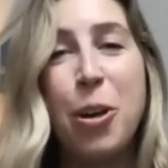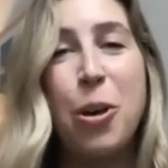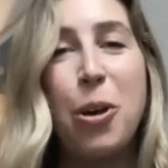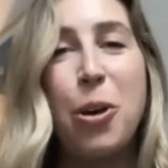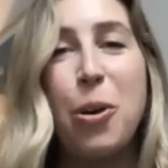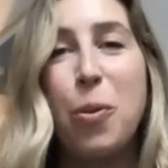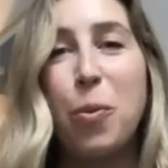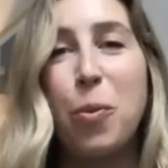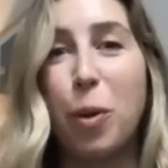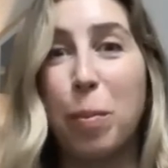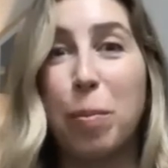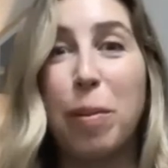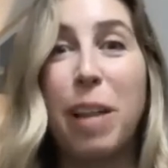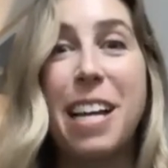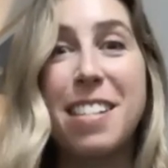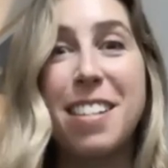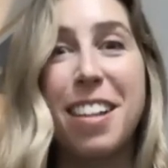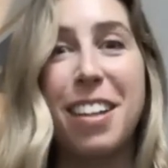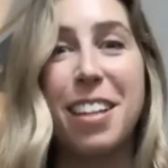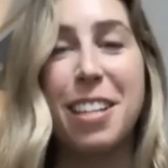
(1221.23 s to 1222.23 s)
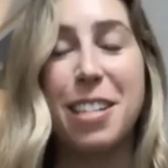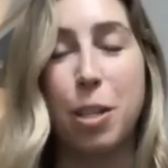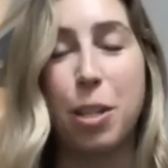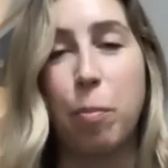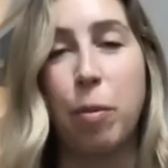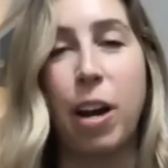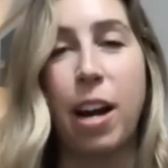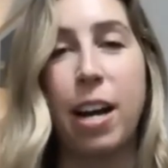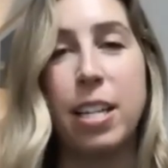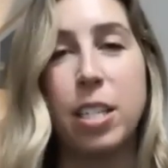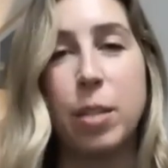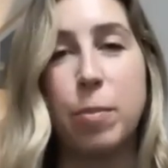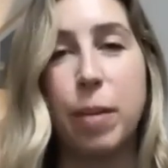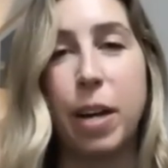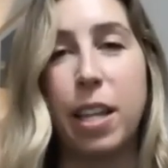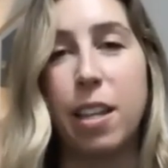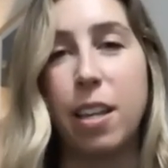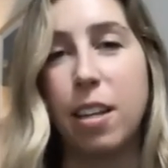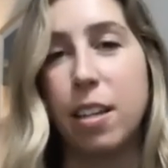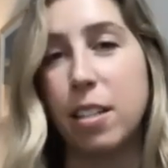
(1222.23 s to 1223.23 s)
were pleasantly surprised
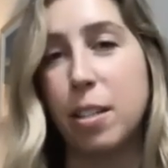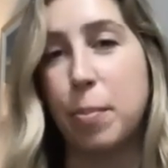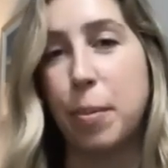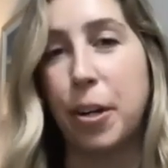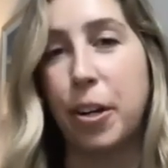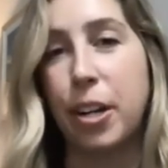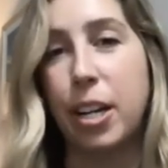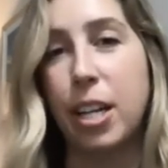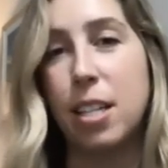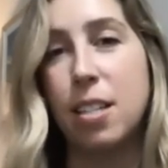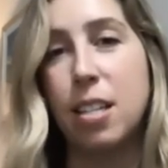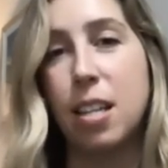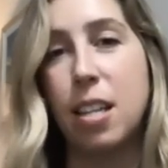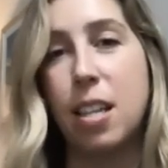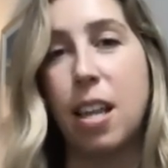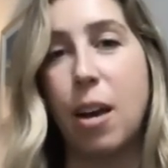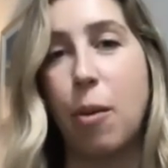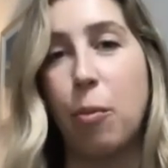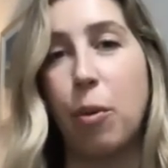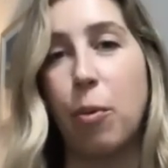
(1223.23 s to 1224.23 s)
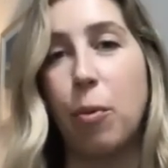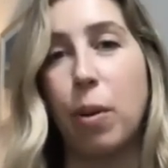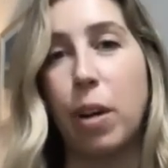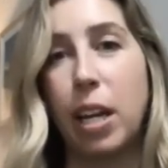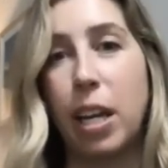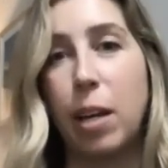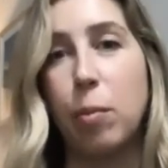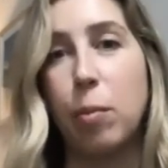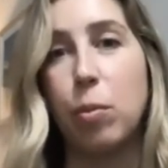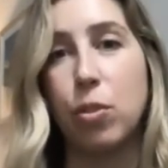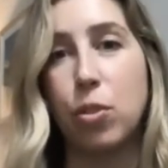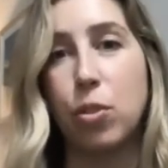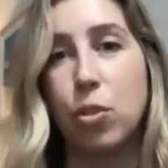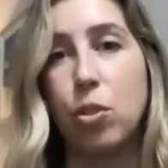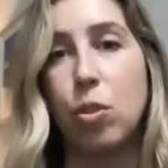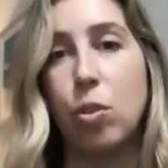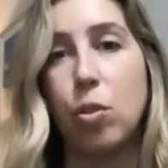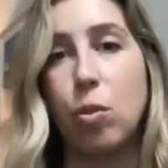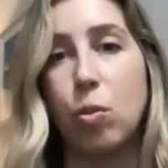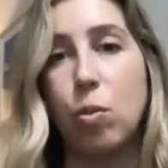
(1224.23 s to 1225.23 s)
by the experience and that we were able
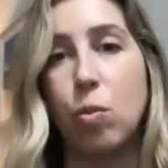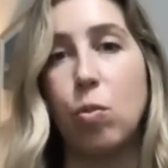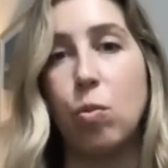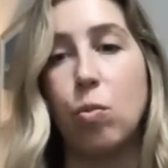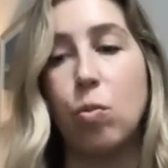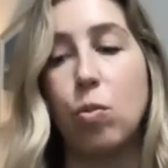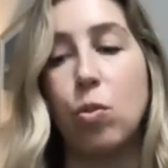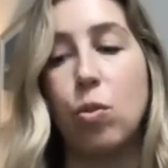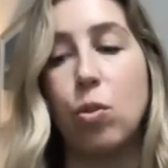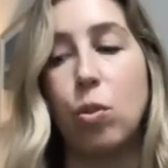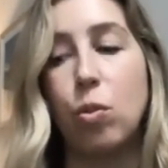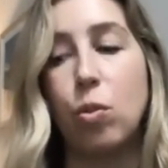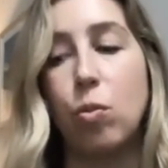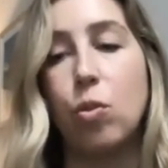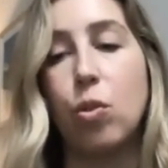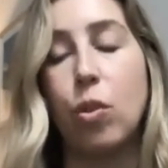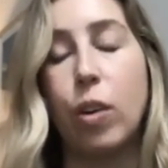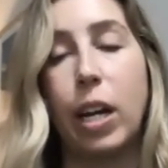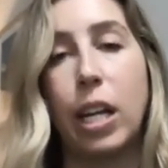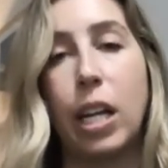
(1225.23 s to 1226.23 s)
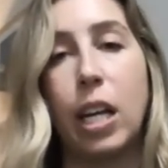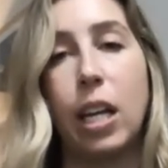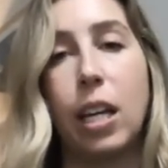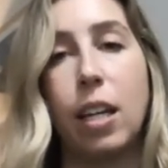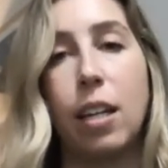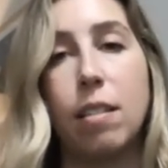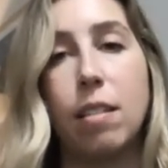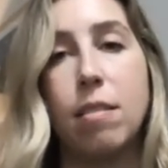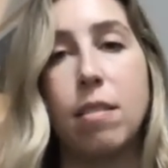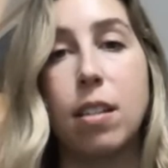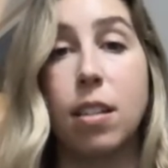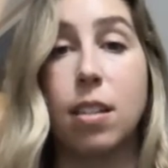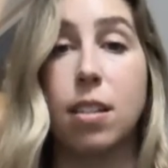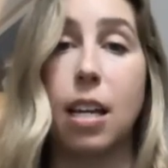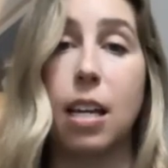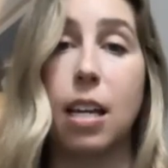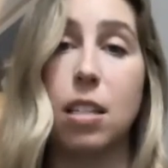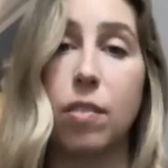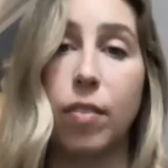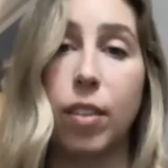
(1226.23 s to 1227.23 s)
to do training
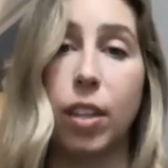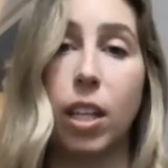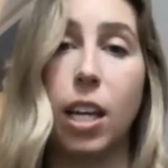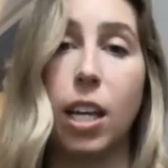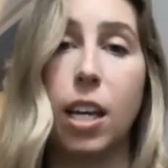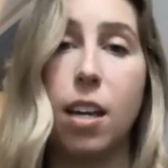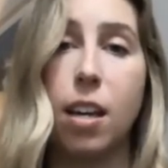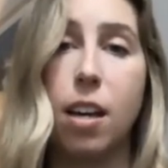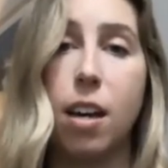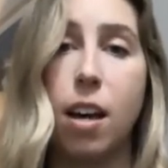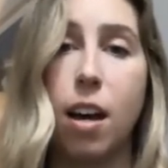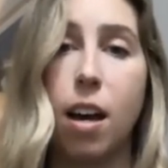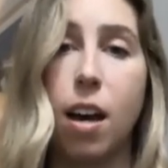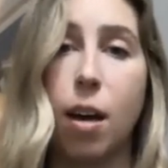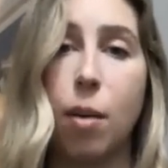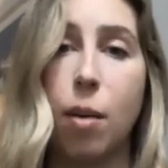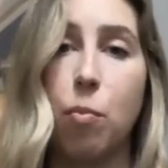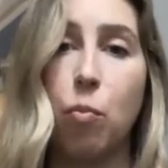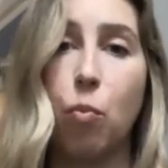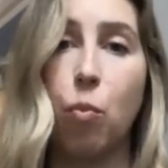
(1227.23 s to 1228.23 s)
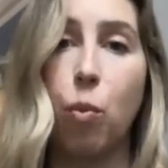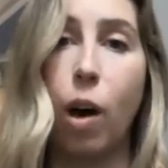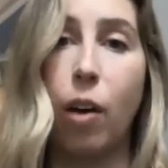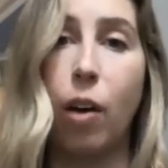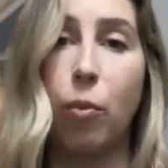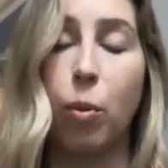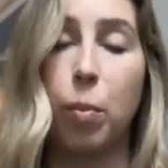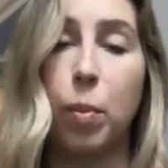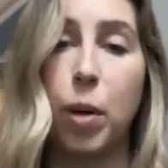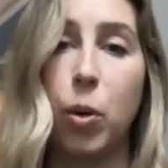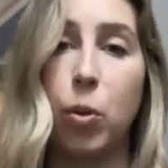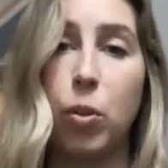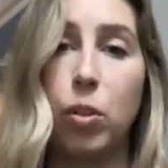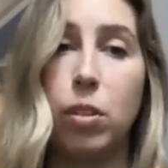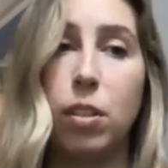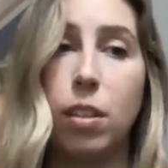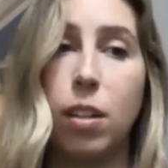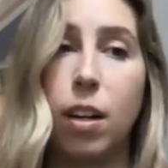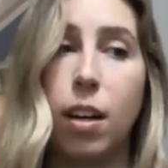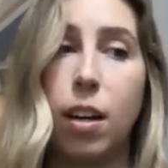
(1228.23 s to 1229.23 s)
successfully while remote.
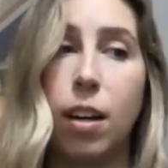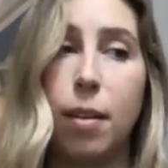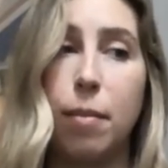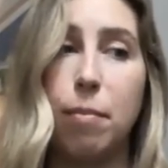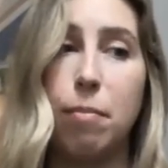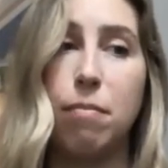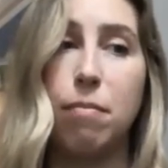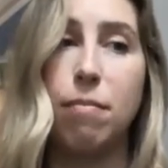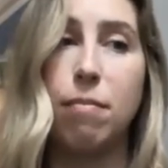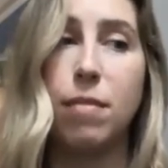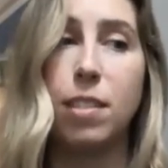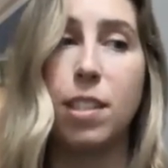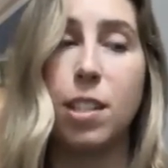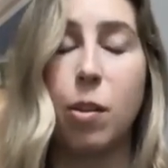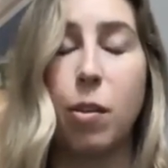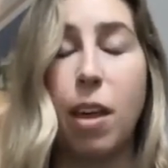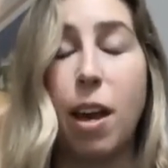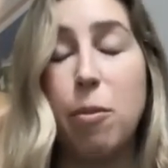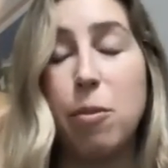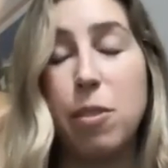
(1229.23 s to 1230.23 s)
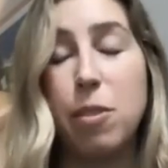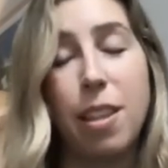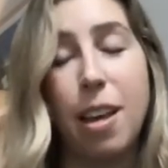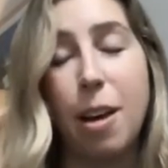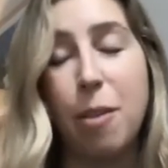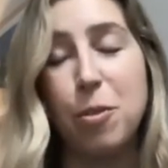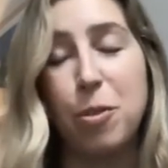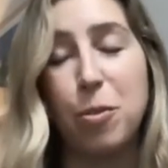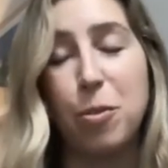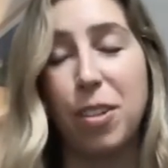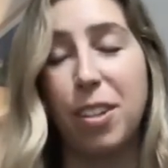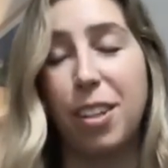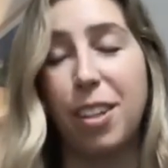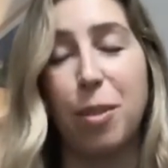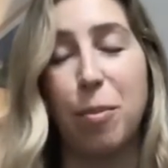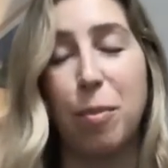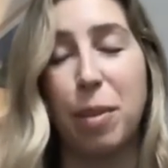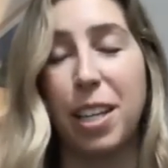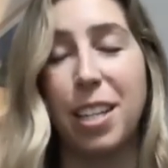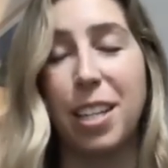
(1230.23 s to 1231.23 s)
And so that was really
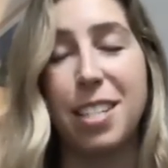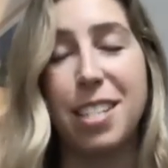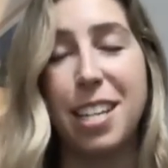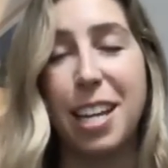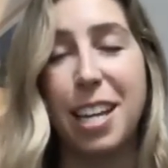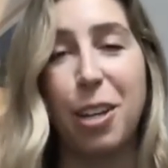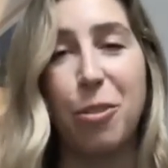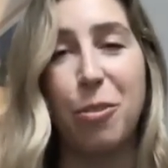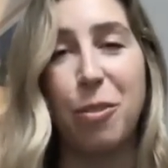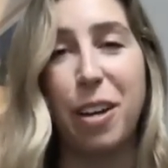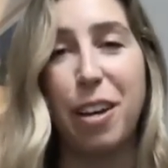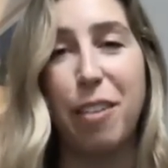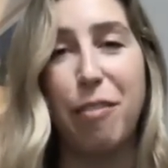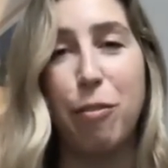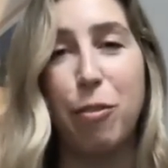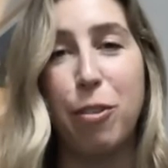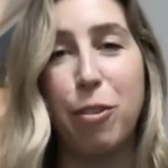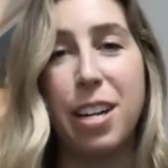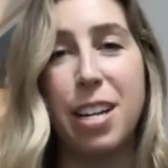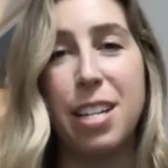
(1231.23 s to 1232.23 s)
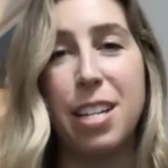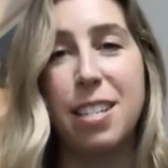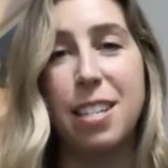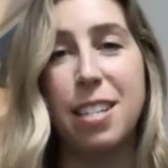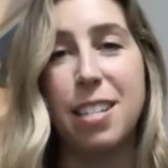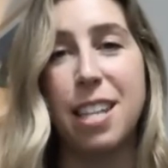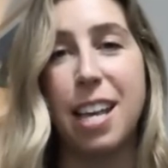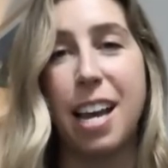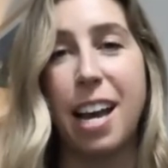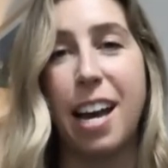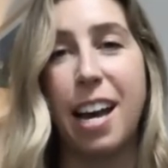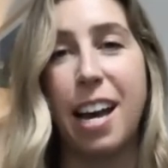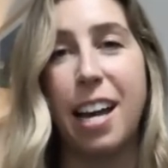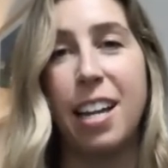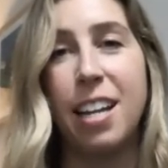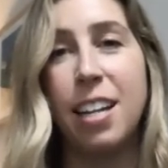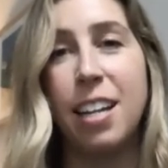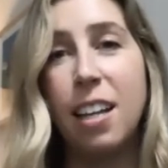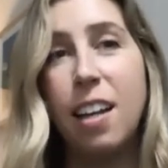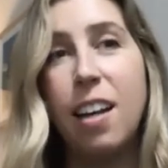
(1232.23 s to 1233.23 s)
the biggest takeaway for us, is
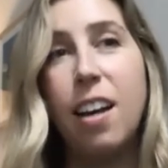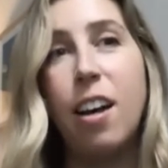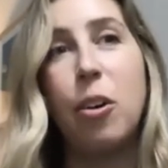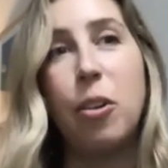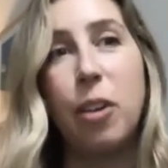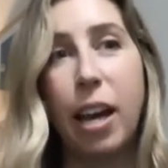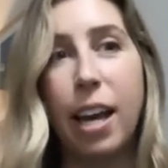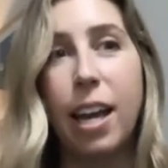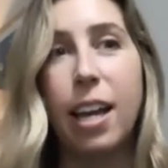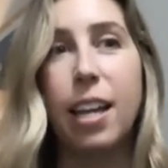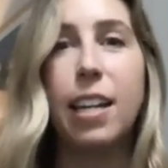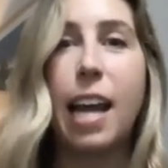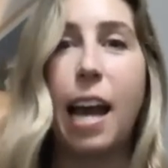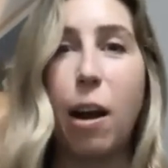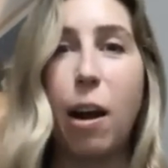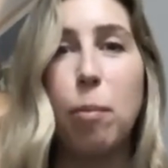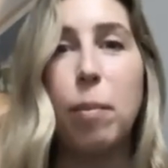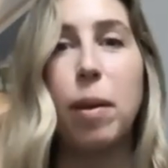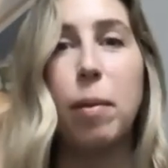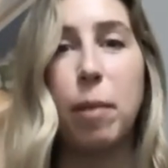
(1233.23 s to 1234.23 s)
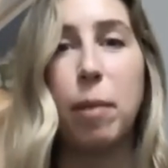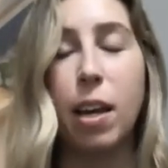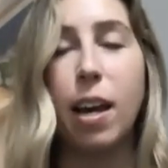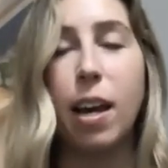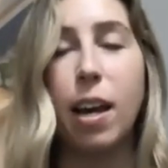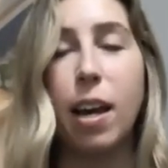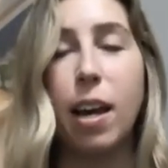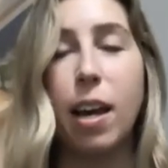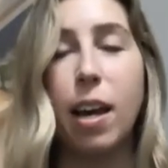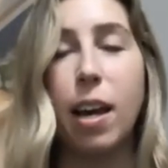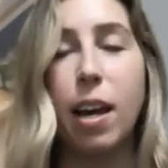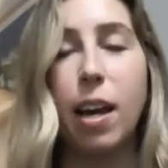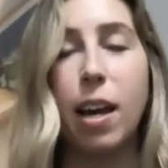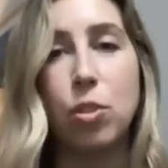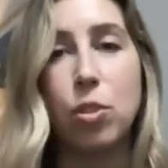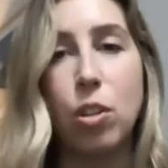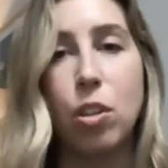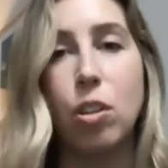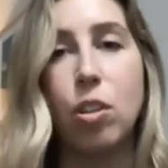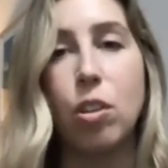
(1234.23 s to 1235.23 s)
that okay, now maybe I
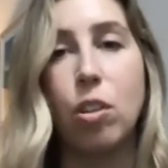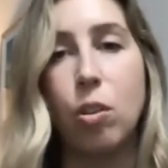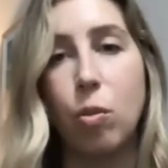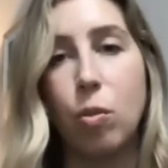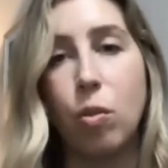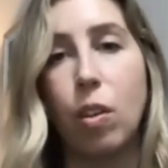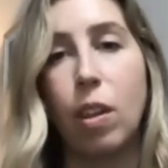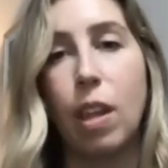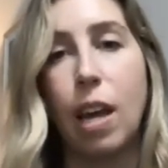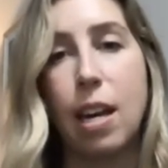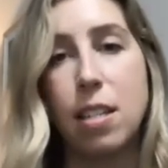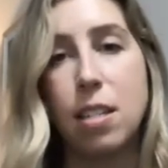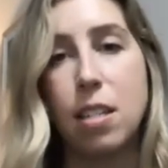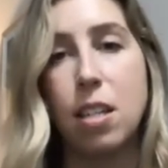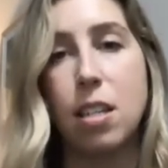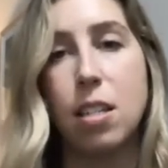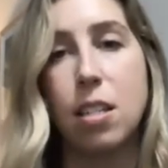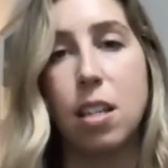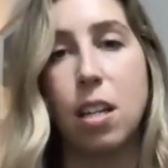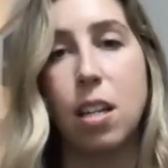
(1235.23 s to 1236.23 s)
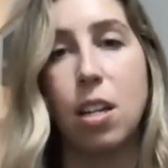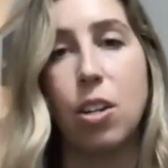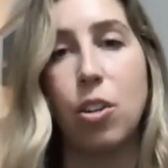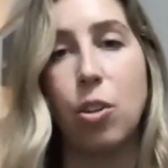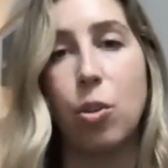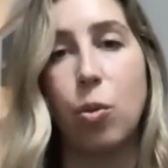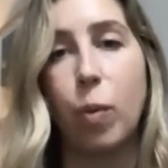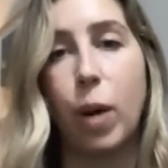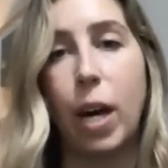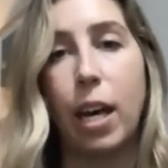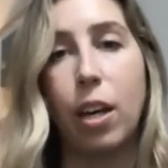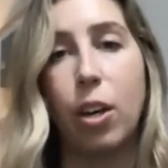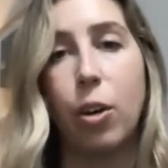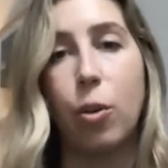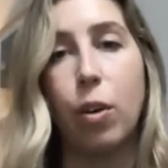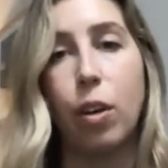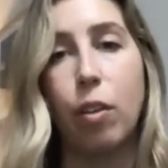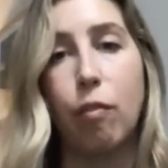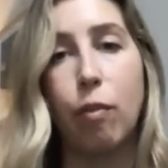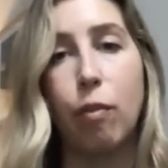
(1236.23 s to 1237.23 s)
am able to utilize this in a new way
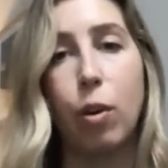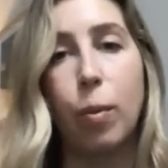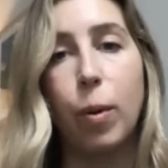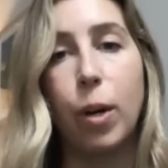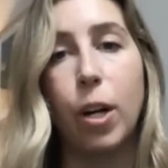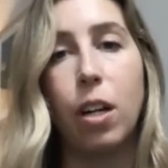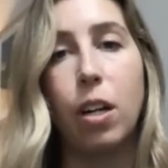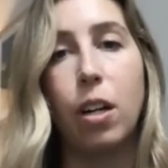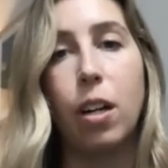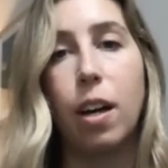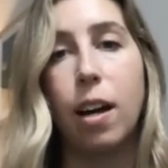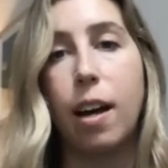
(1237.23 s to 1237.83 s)
going forward.